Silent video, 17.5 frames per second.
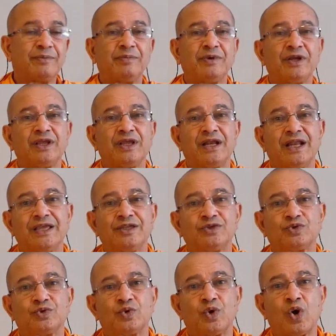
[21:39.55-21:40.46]
be
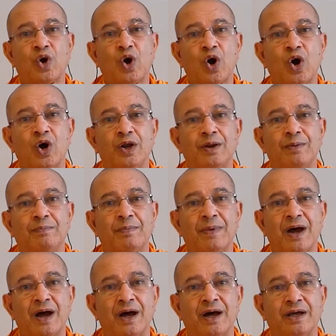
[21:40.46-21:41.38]
realized through all
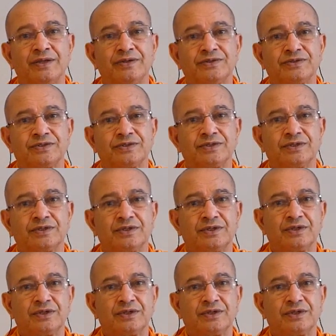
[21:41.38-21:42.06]
paths.